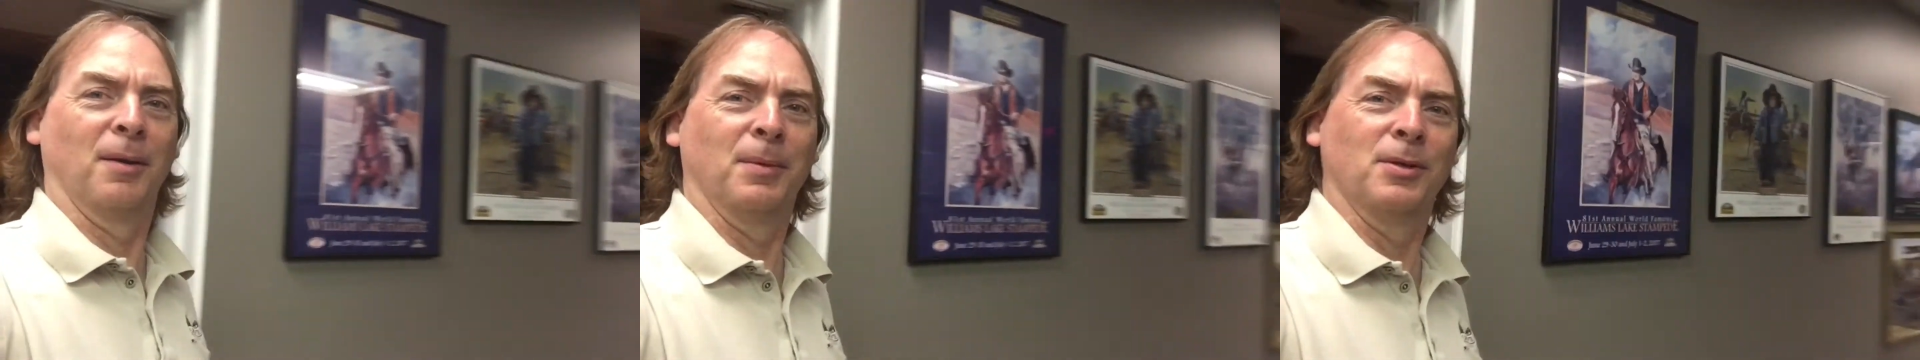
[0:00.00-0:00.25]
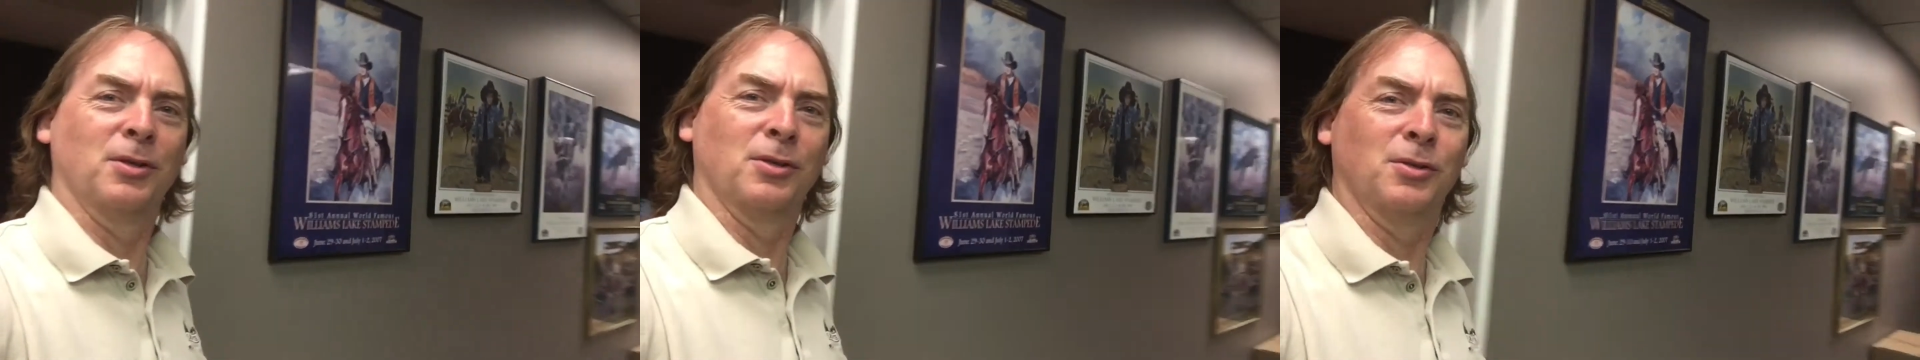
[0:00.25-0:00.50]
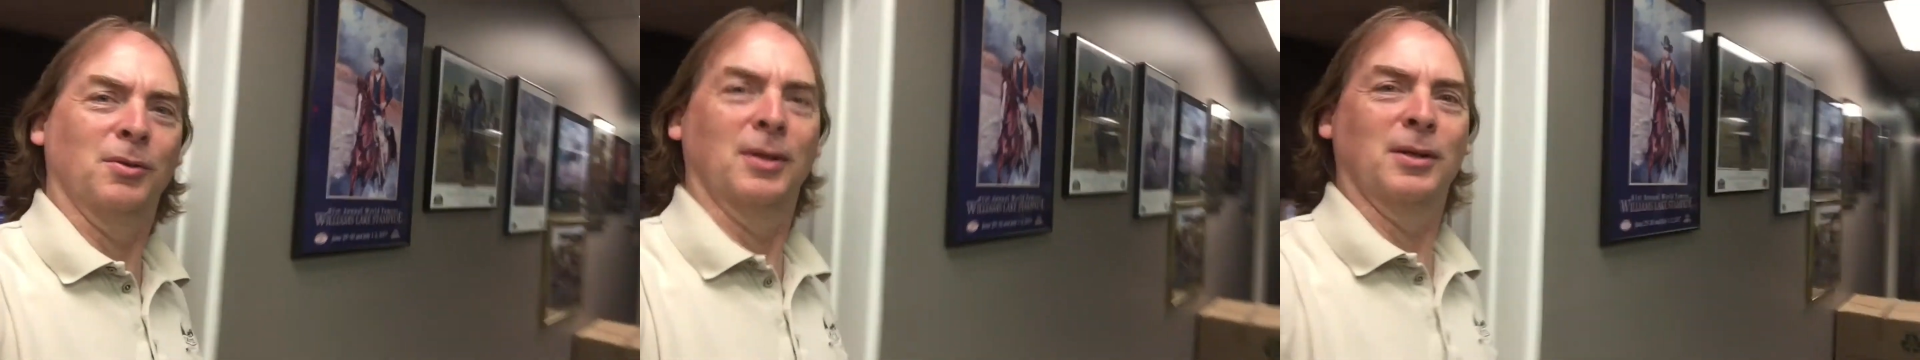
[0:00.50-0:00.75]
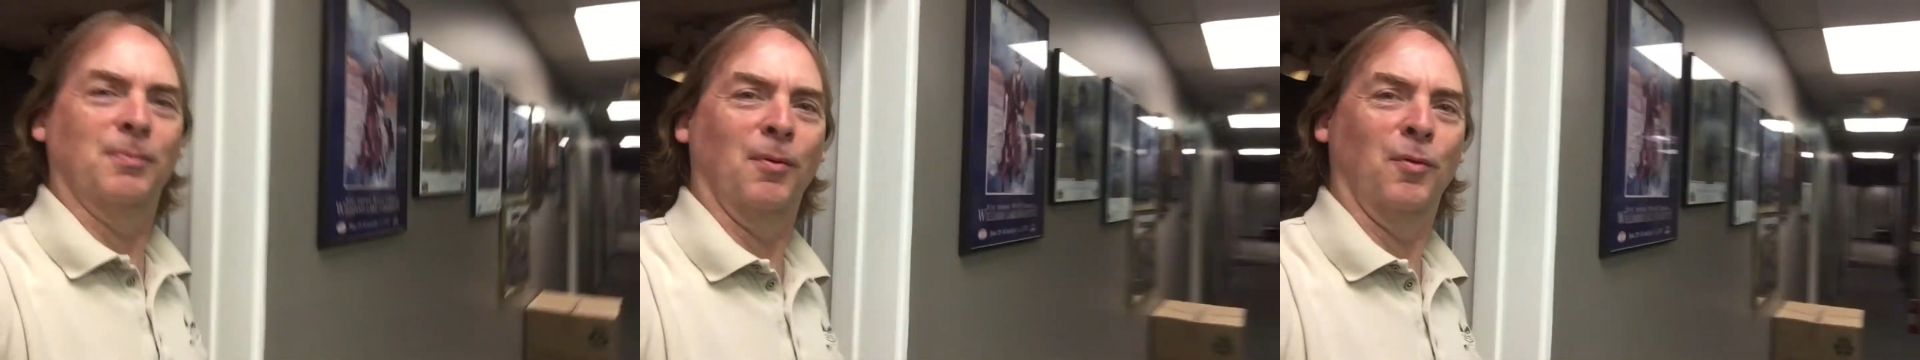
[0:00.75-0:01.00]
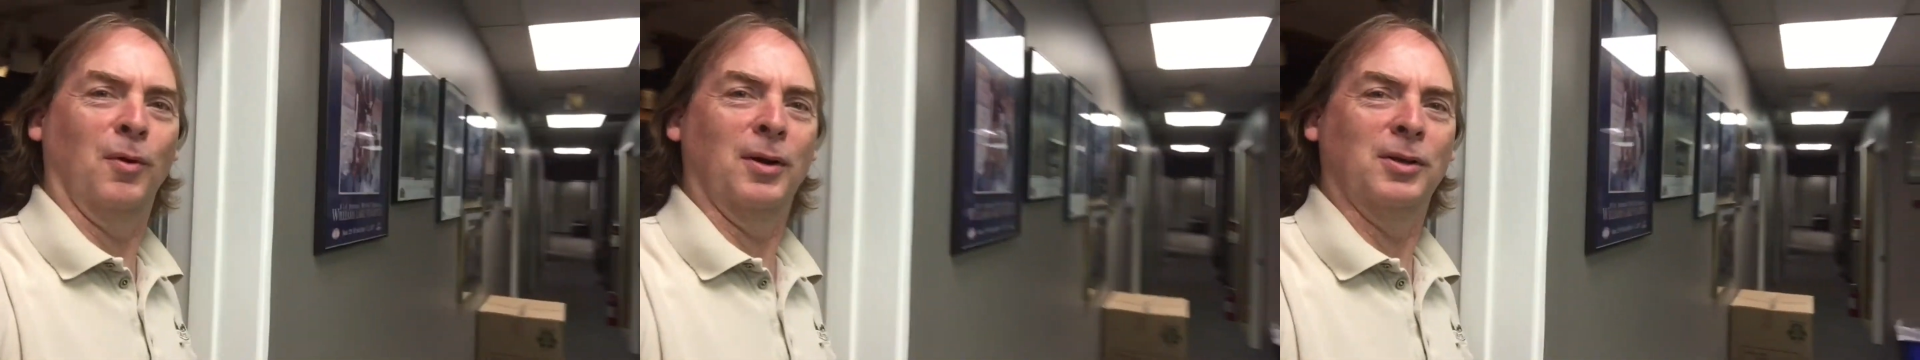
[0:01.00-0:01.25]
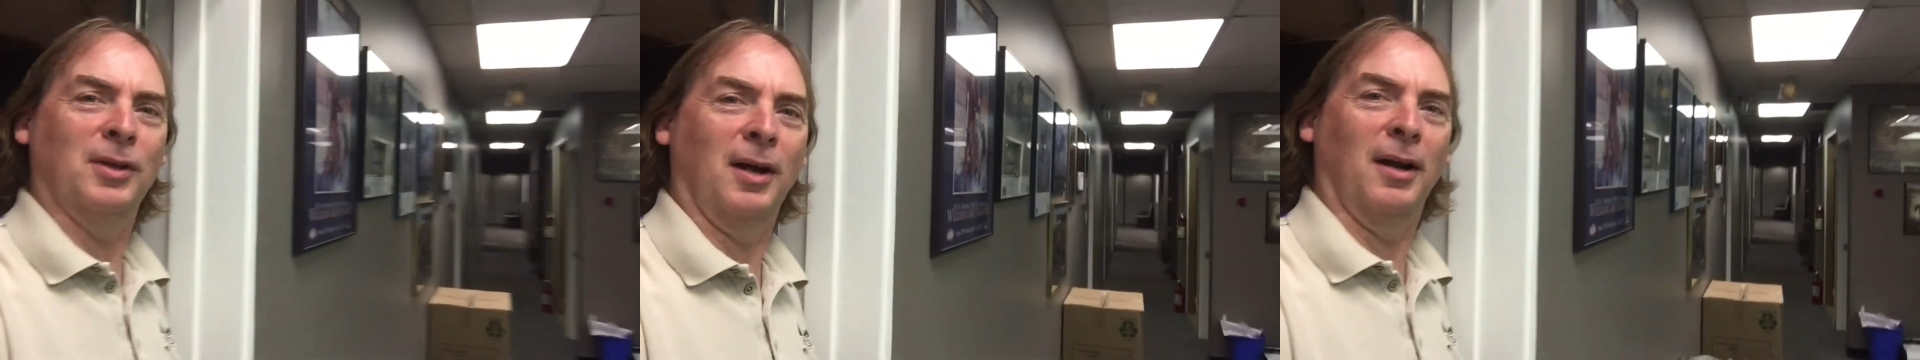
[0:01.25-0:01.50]
Let me just do this before
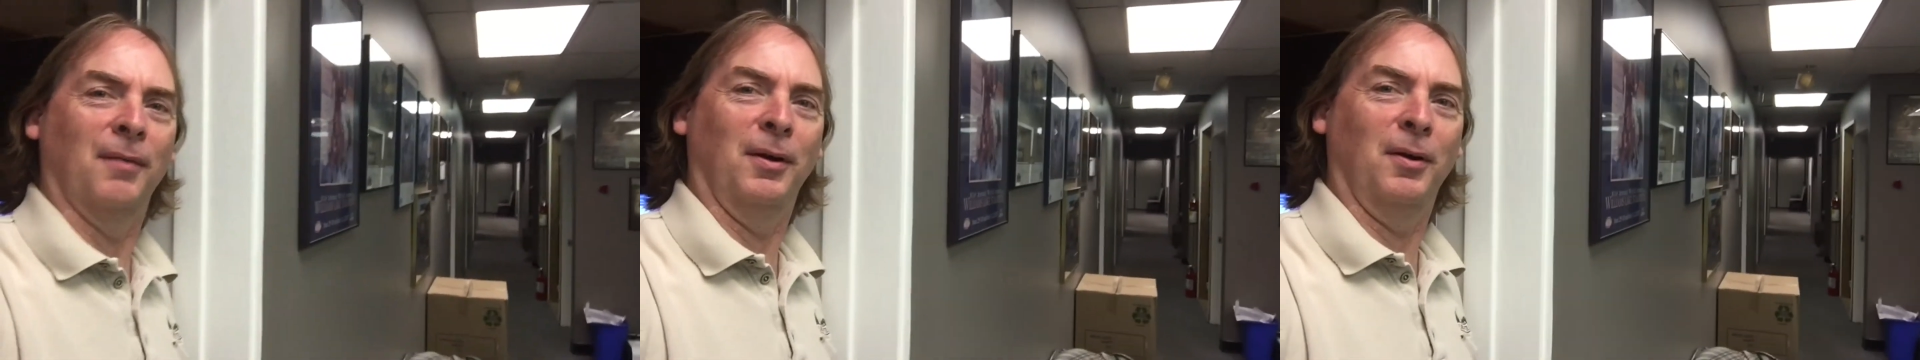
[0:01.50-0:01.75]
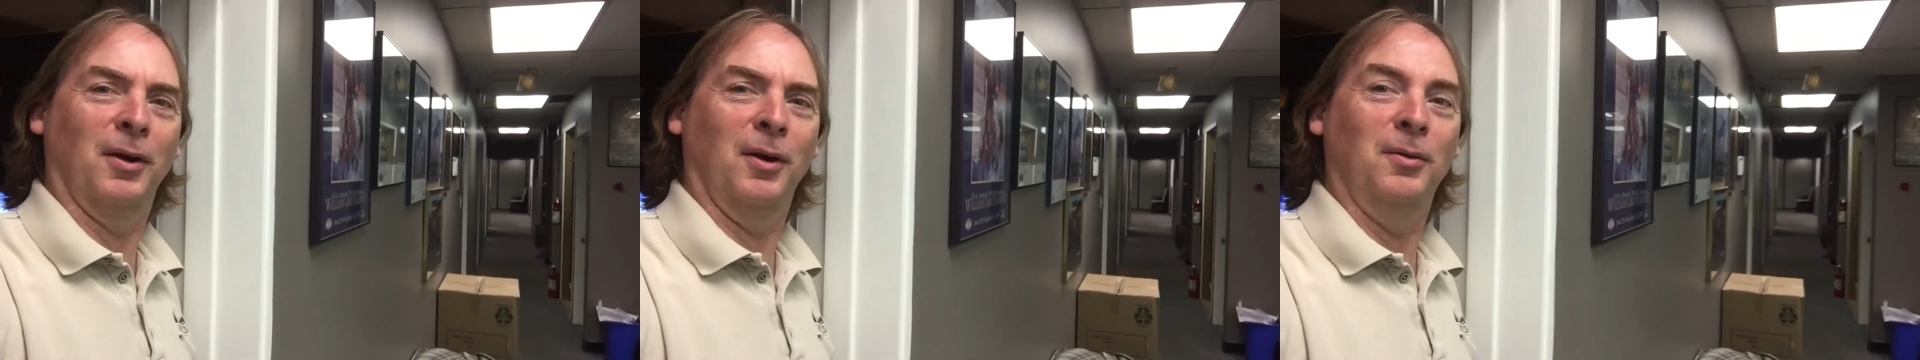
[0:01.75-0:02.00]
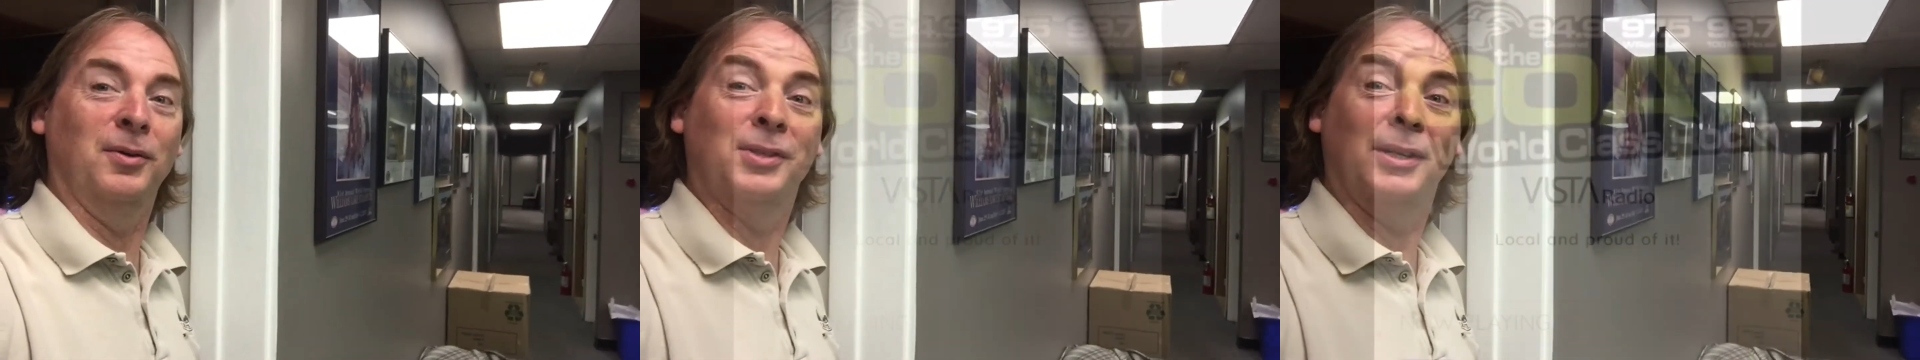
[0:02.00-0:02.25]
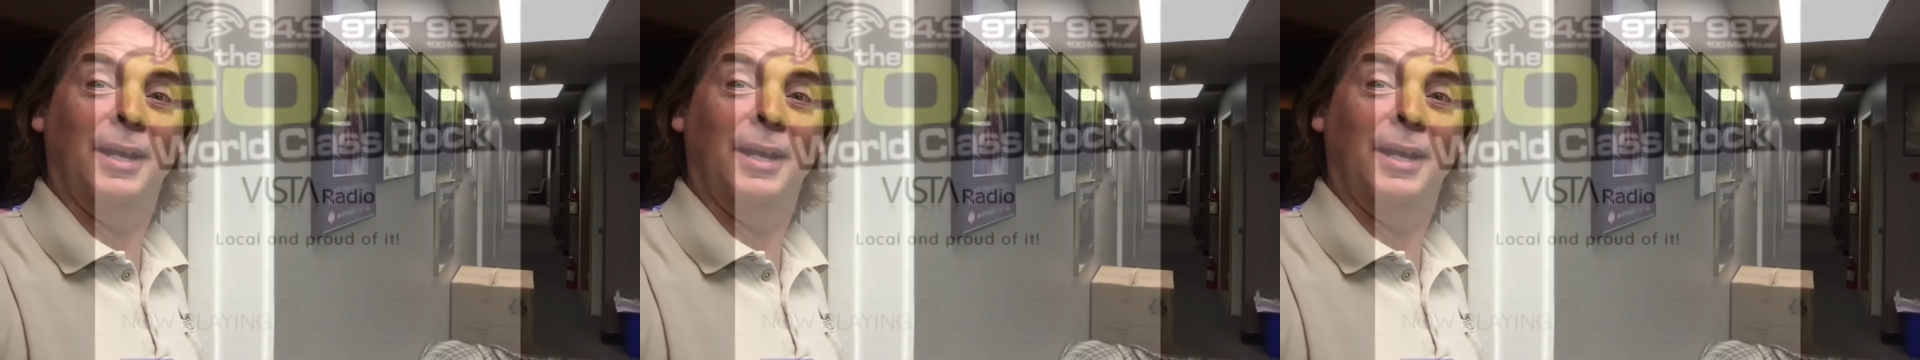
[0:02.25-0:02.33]
I sign off. There you go. See